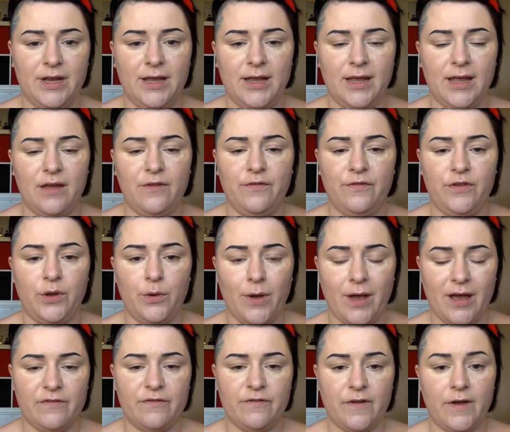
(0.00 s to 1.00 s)
it if you
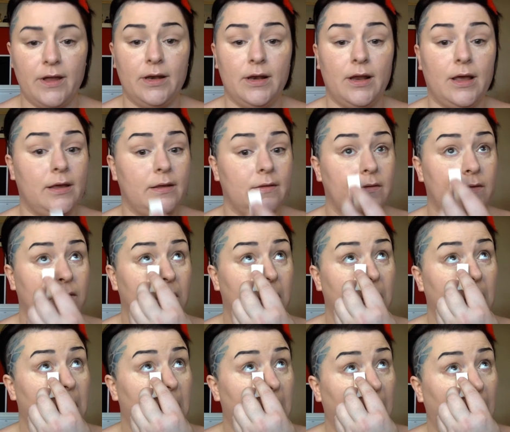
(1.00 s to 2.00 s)
have fine lines.
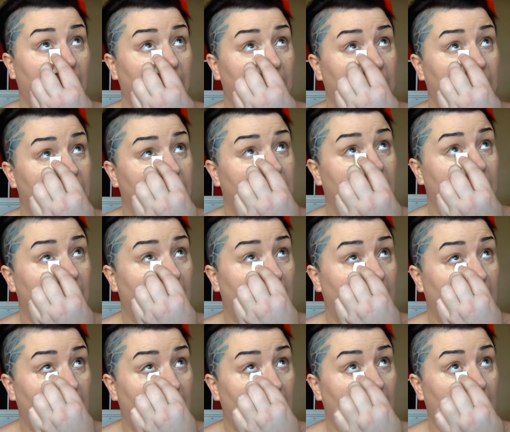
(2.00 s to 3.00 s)
So
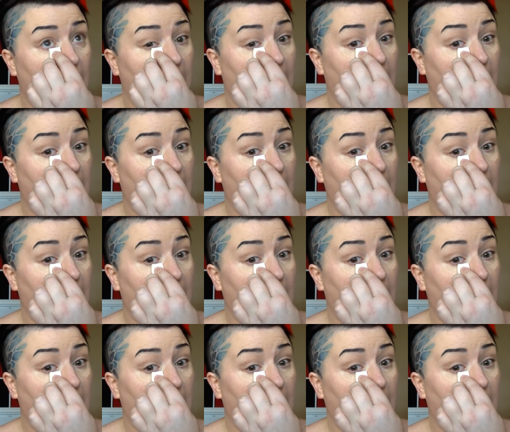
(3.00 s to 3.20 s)
look up